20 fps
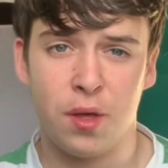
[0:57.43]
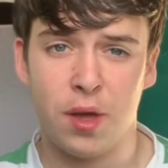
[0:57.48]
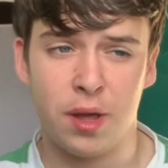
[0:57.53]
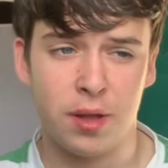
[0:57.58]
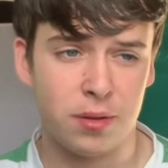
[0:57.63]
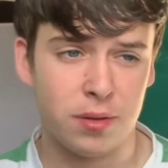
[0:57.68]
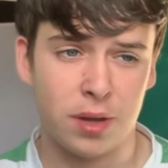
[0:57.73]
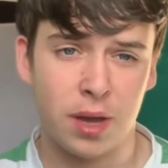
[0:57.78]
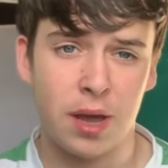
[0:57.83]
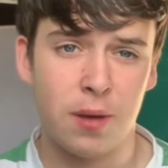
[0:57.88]

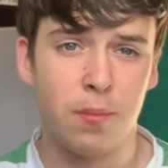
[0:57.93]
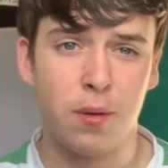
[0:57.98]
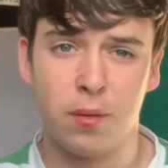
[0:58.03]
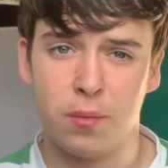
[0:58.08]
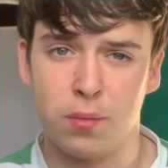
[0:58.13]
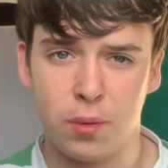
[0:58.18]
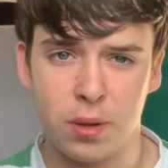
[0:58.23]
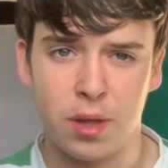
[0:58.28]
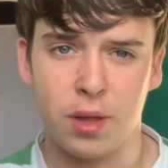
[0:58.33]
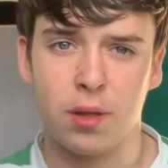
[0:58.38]
and keep
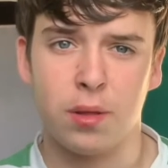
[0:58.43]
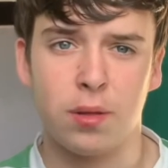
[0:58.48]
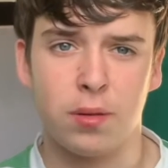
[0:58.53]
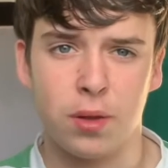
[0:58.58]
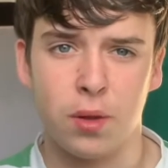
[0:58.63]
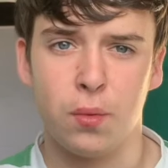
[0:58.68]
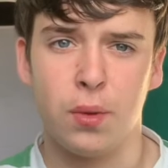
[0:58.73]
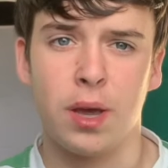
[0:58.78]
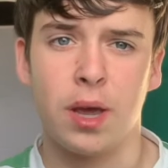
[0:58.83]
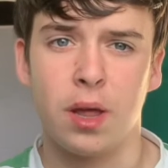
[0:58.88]
up with the
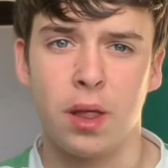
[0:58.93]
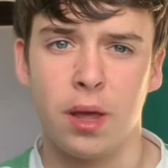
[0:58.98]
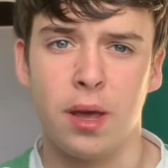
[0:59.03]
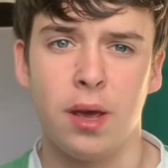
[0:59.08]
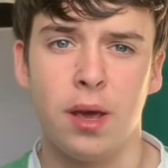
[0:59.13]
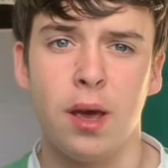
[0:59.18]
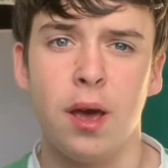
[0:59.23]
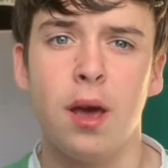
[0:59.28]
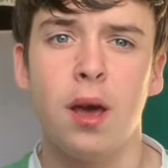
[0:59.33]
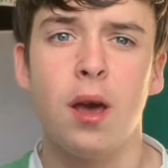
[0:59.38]

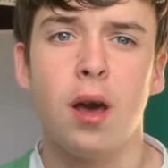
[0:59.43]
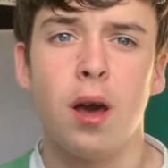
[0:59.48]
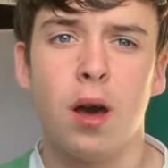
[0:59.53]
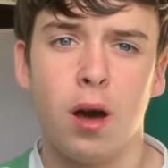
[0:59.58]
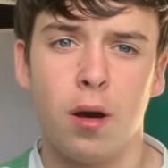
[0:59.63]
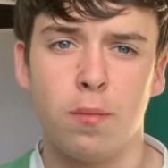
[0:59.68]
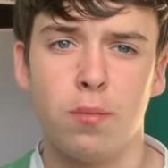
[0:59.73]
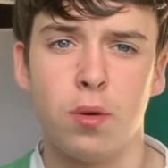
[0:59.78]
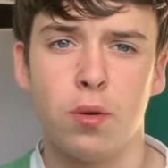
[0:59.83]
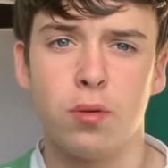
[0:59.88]
weekly
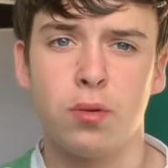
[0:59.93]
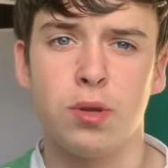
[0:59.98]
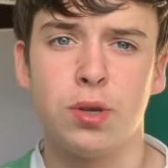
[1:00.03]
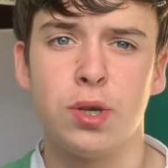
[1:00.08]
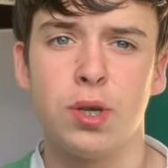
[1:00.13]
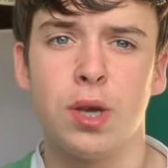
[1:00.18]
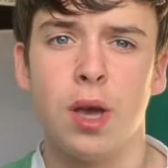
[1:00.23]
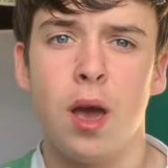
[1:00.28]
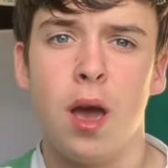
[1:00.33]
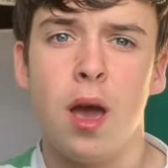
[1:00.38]
uploads.